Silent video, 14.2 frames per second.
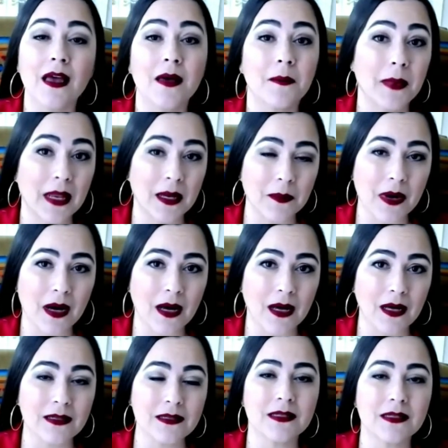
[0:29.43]

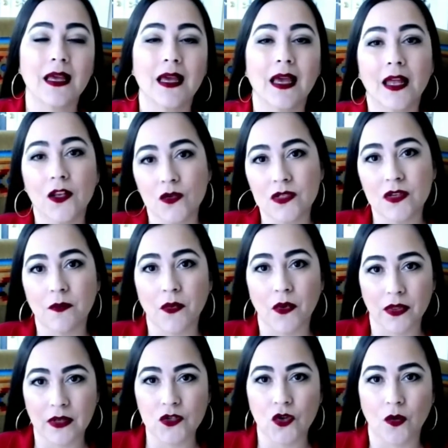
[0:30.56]
menopause, and use of birth
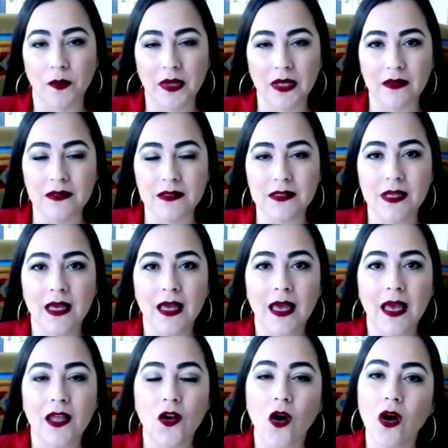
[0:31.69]
control pills.
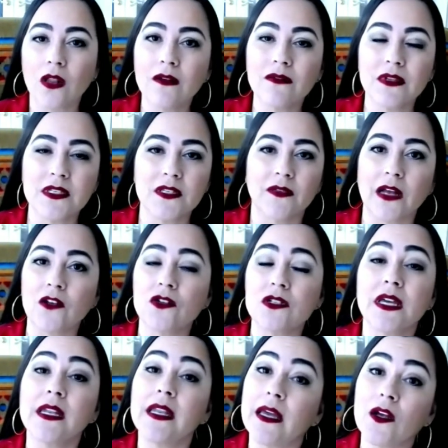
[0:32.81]
And all of these factors can
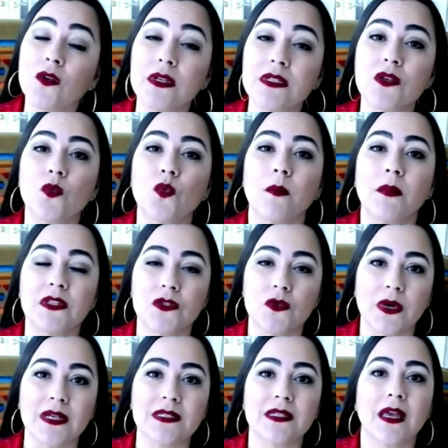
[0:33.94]
increase a woman's
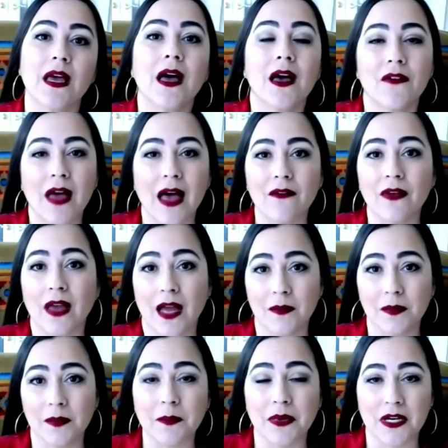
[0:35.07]
risk of having high
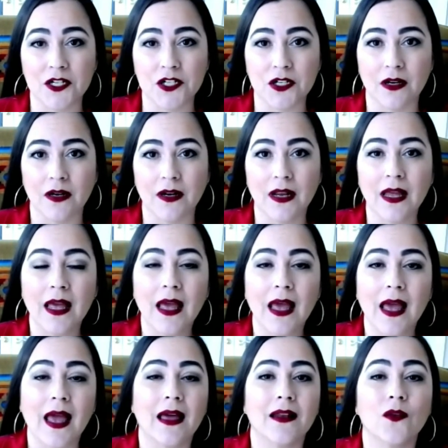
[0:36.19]
blood pressure.
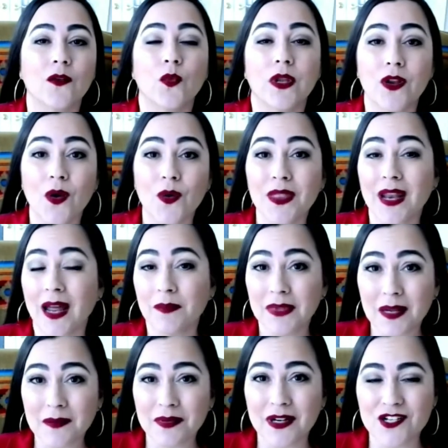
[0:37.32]
And we know that high blood
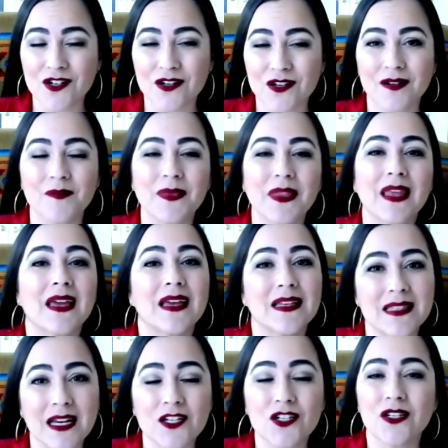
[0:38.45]
pressure is
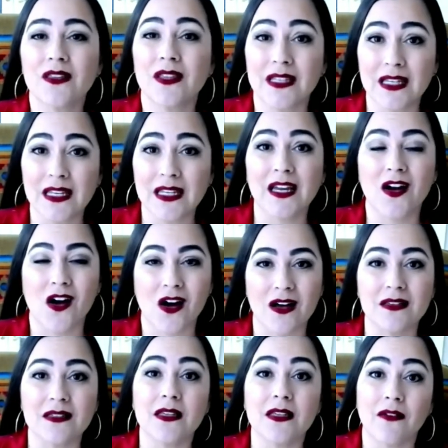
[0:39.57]
actually the leading cause
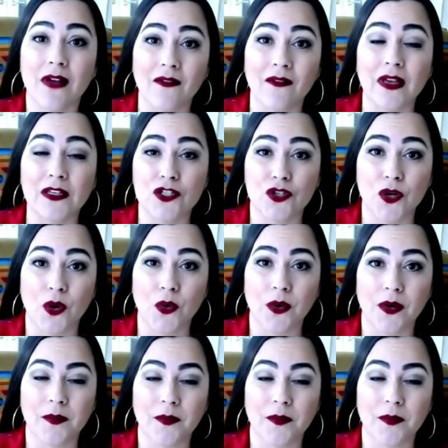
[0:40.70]
of having a stroke.